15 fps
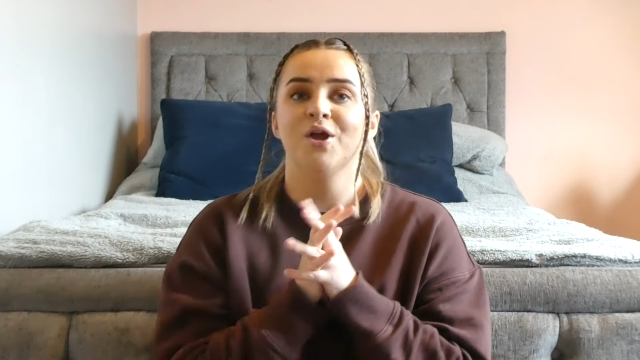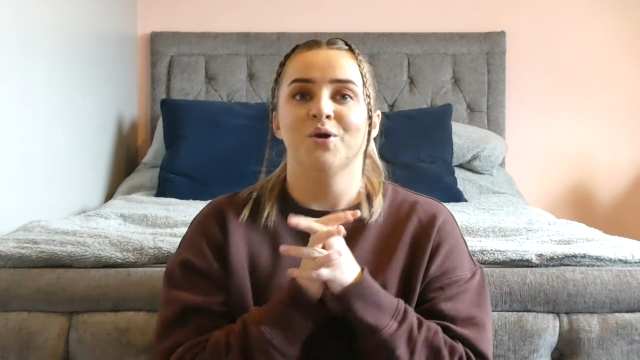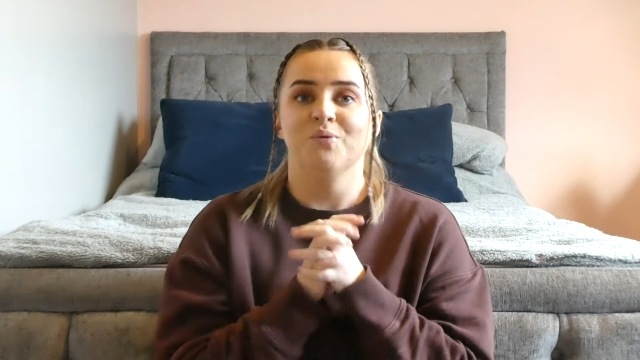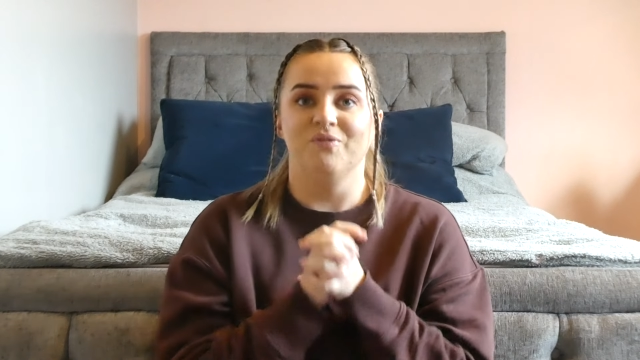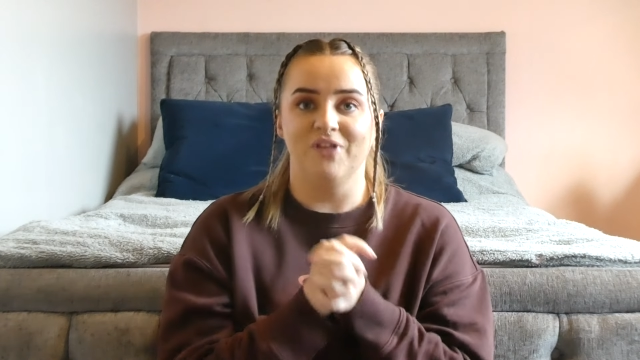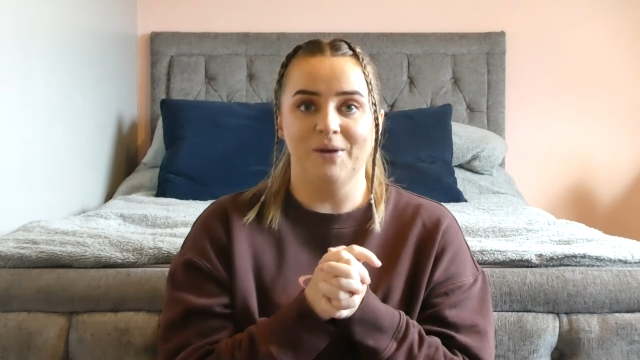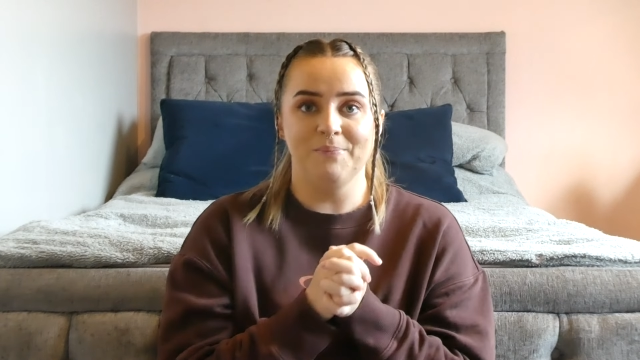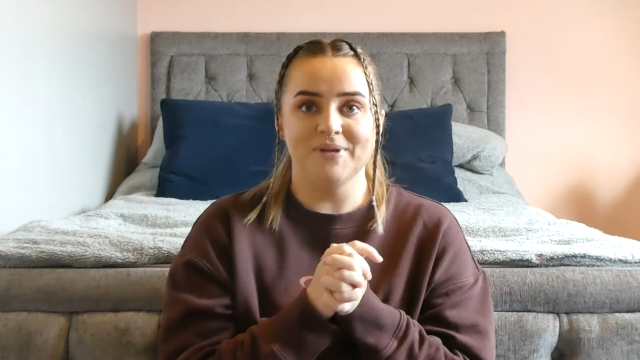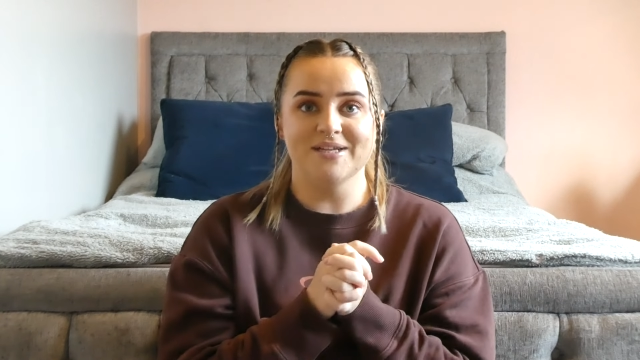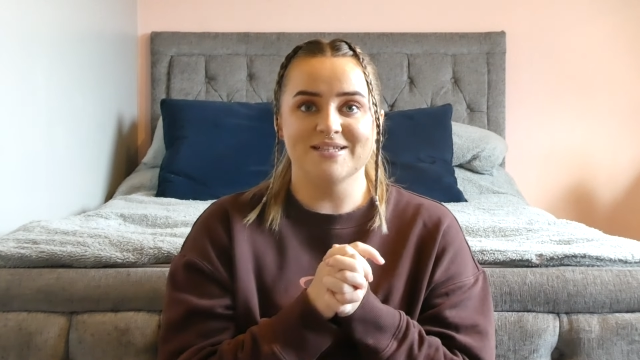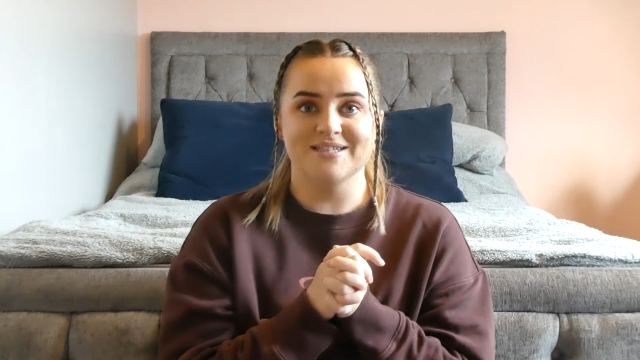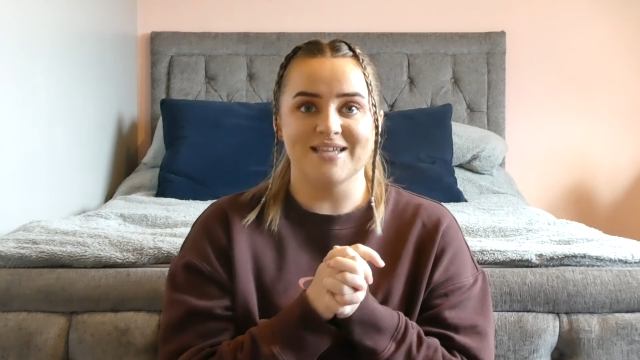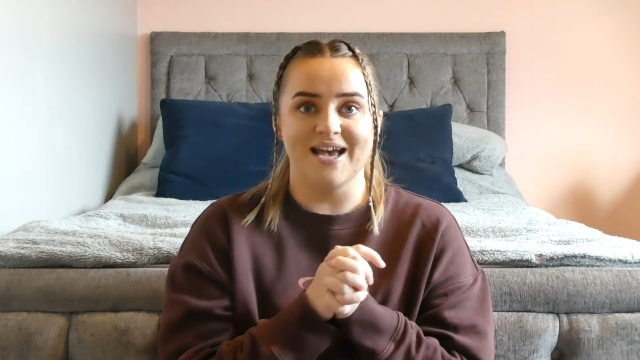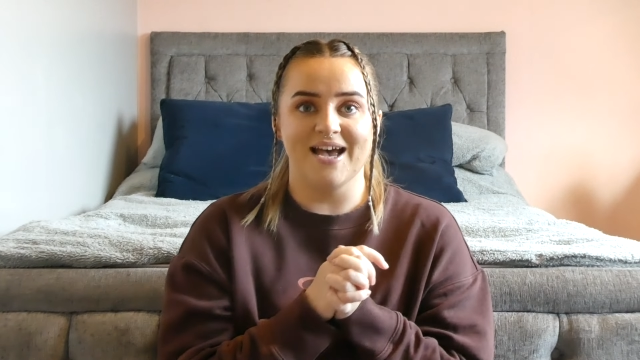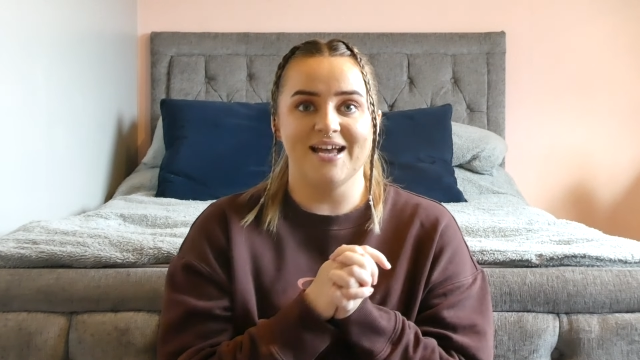with that being
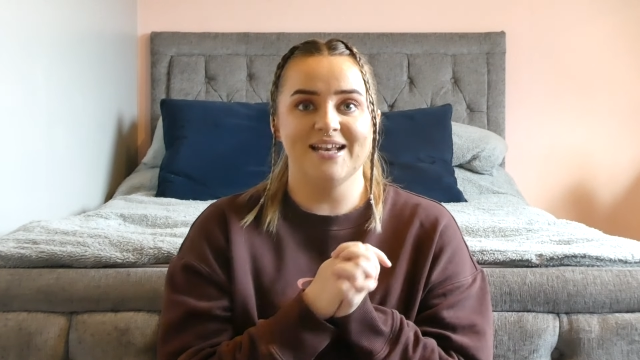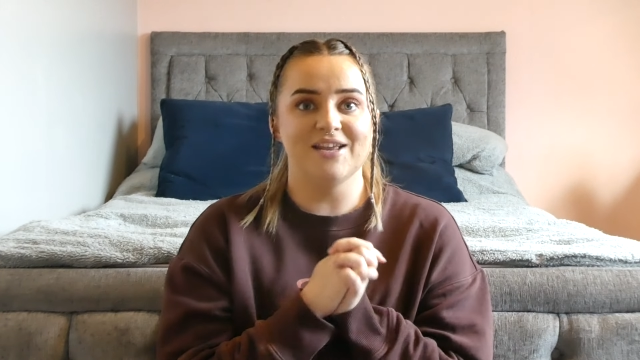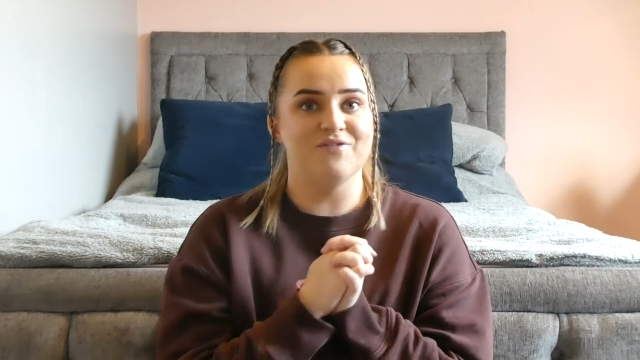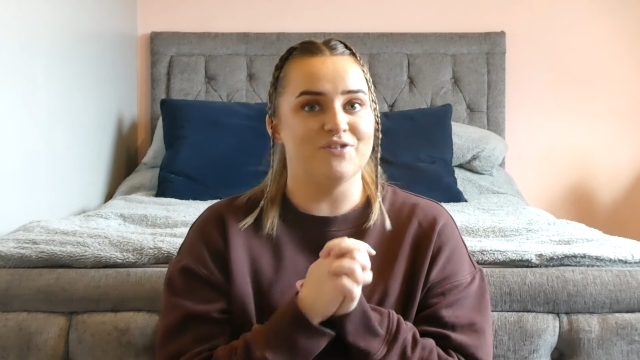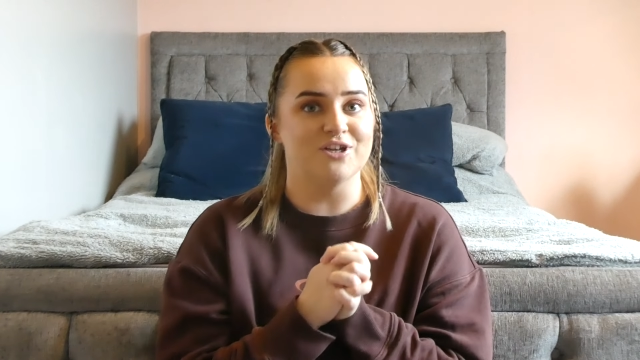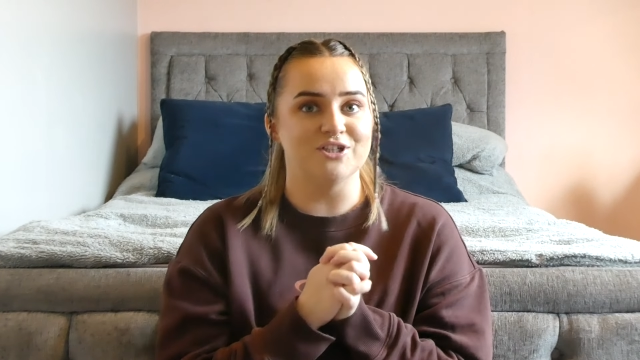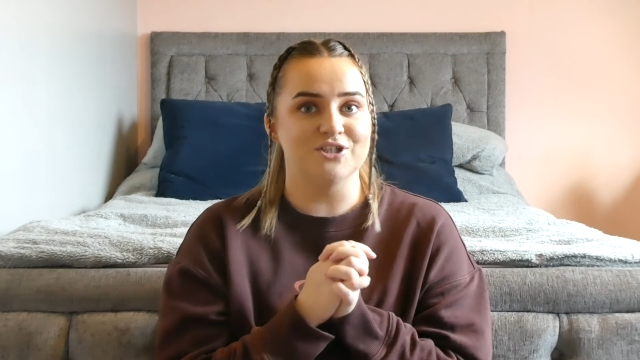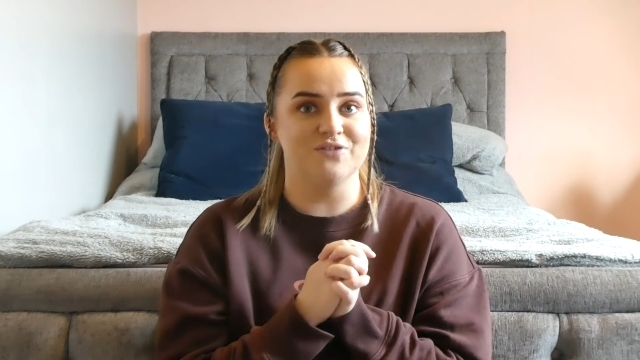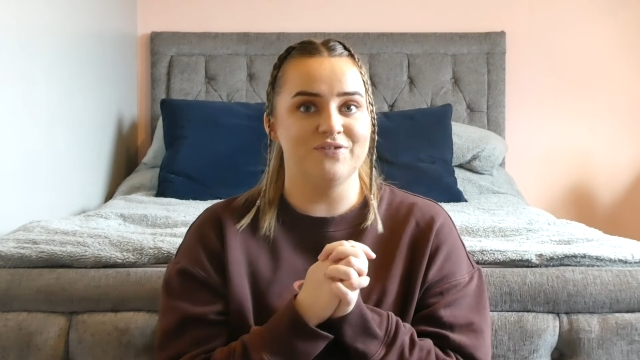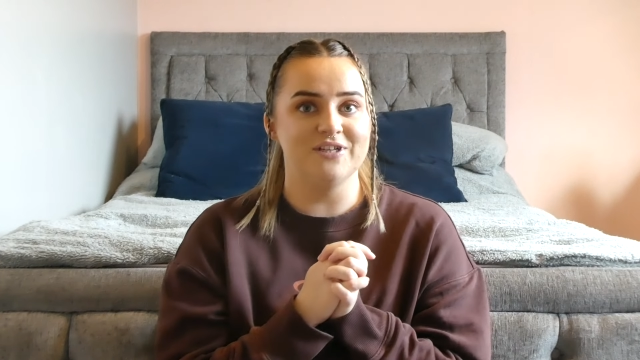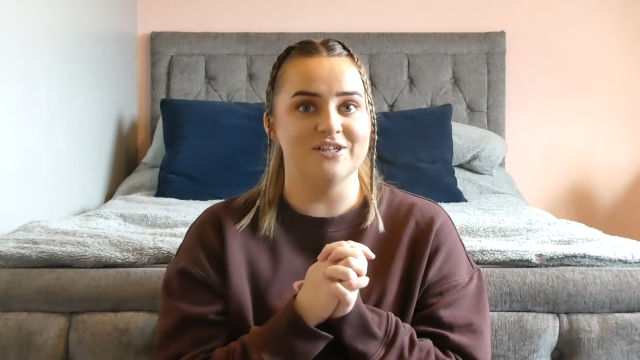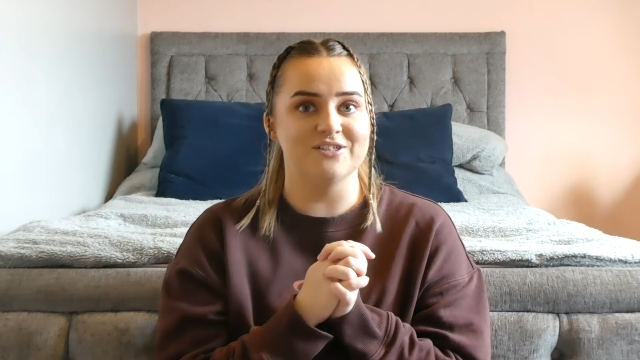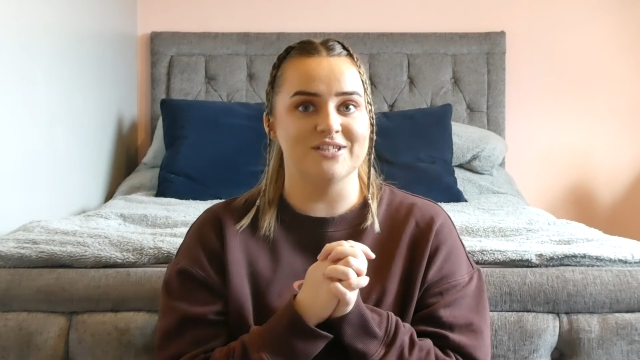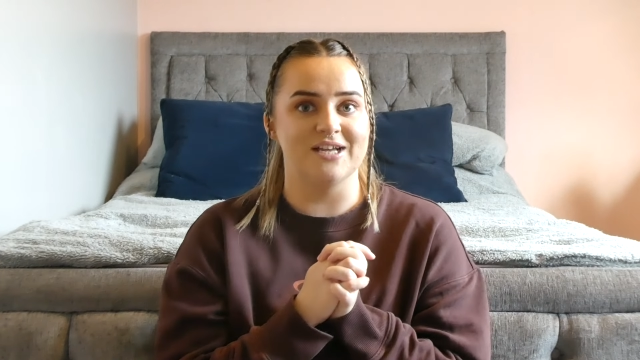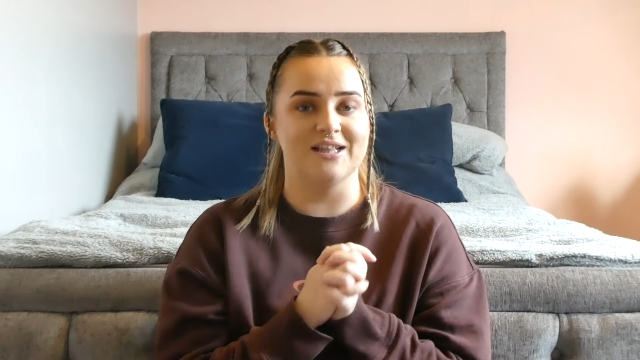said, if you enjoy
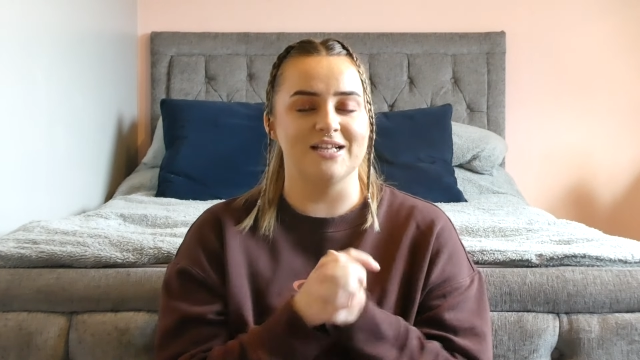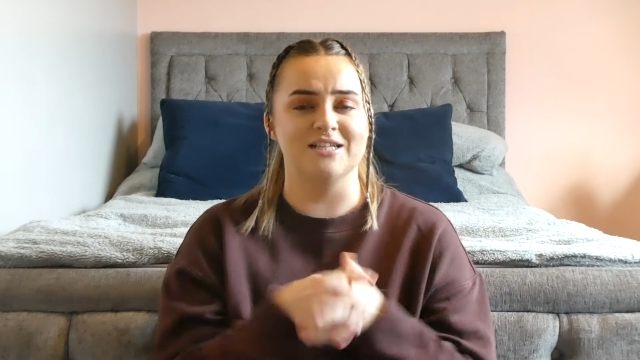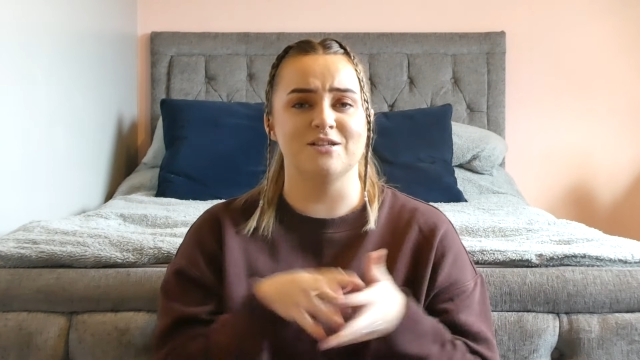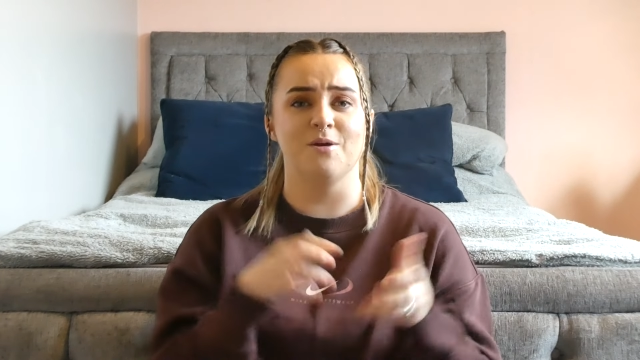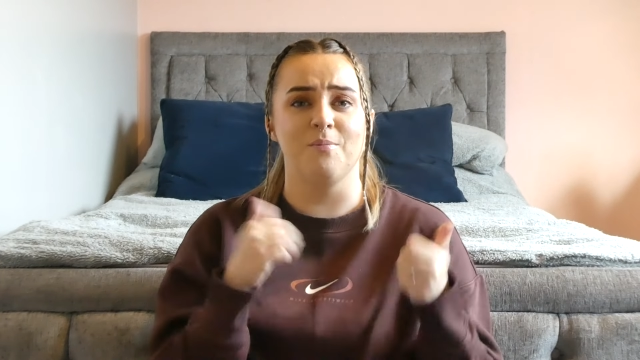videos like this,